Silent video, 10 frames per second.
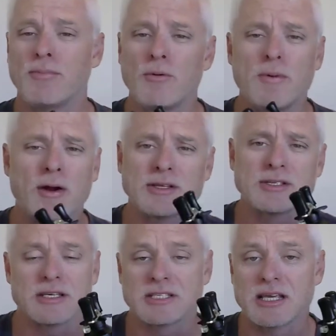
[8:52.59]
Ball
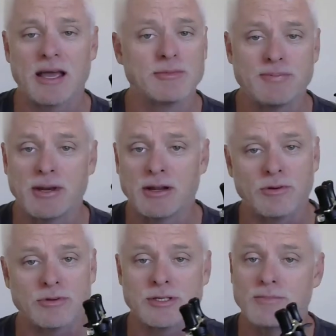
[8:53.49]
bearings are the same as spinning
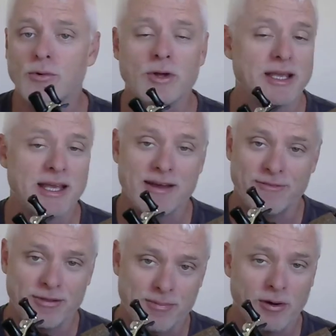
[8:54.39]
reels. The more you can get
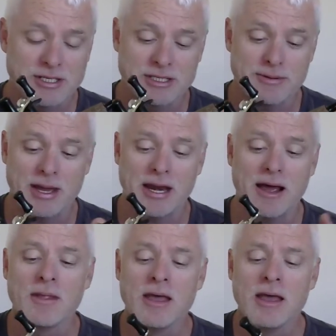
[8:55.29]
for the price, the
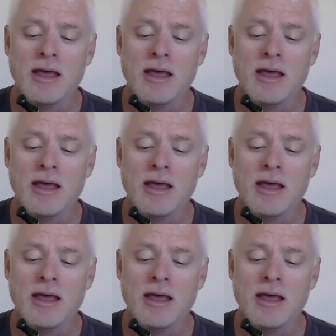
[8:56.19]
better.